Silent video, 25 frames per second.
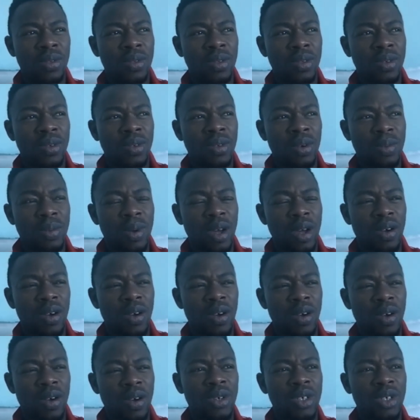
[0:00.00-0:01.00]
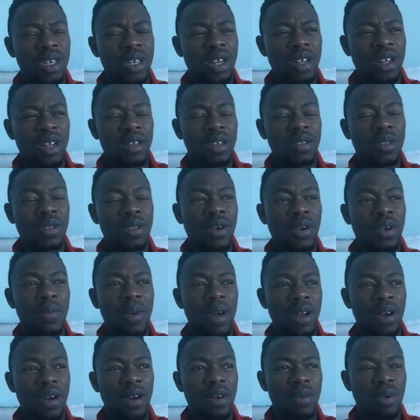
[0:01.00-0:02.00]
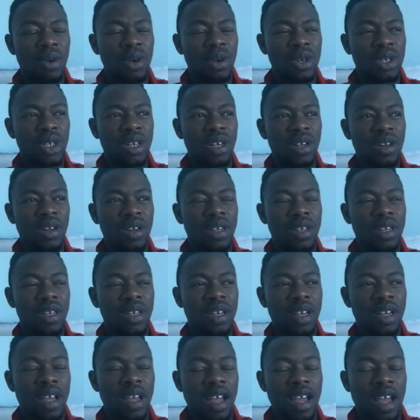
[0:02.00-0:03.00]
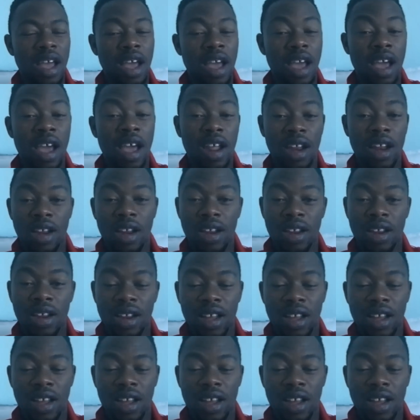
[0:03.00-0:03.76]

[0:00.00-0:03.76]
two bedroom original, three bedroom originally, and